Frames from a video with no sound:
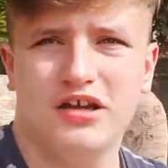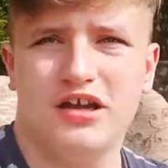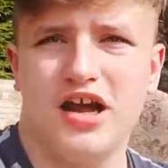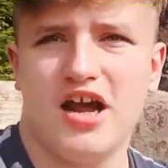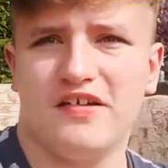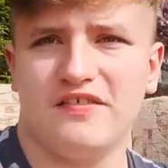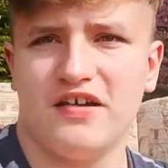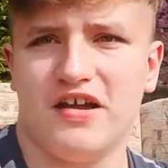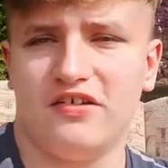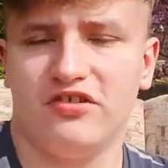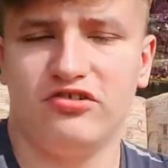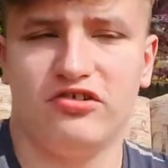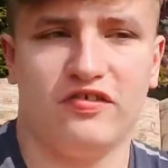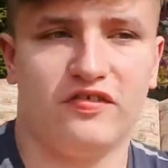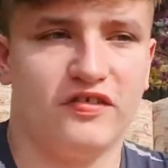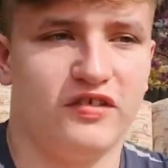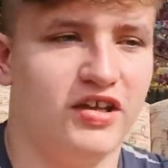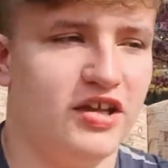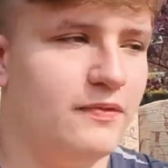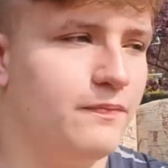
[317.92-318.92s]
I decided to
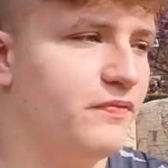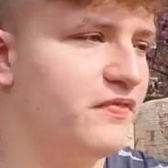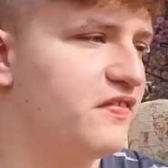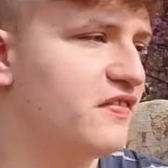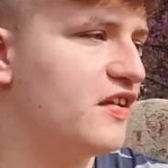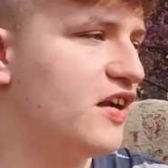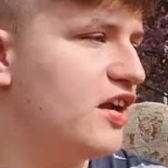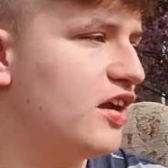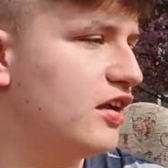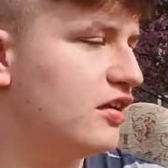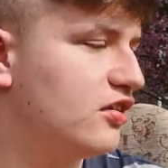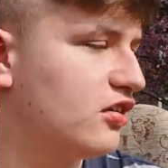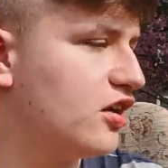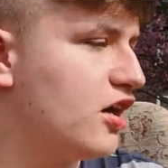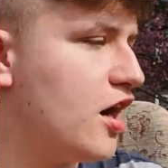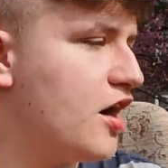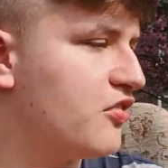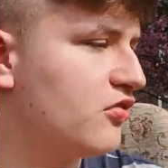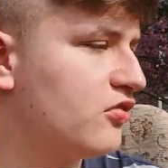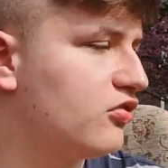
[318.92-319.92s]
just keep, stay in the
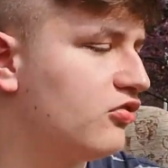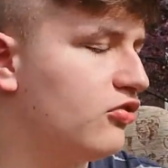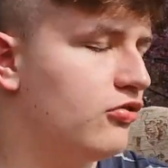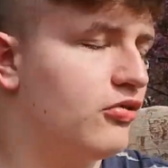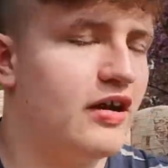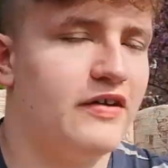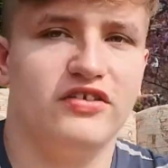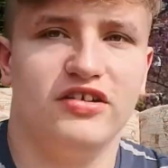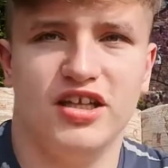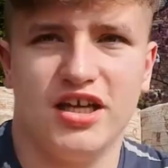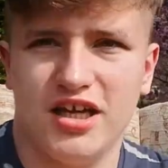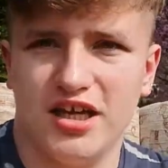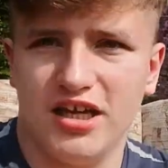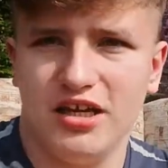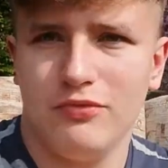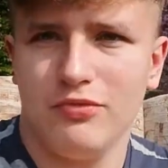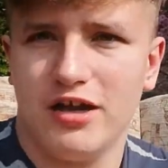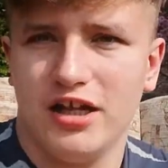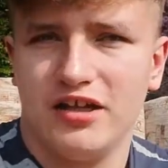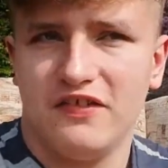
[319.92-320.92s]
garden, we do it every day
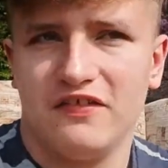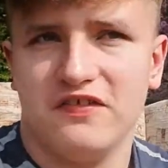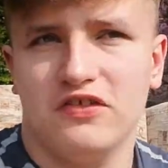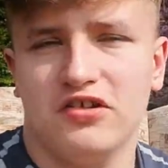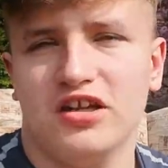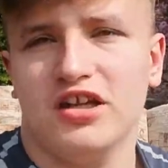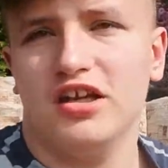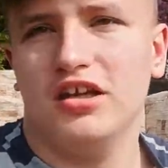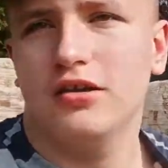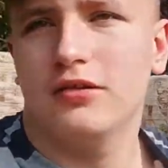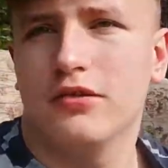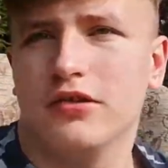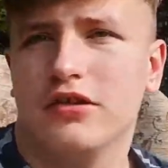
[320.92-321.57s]
while it's sunny,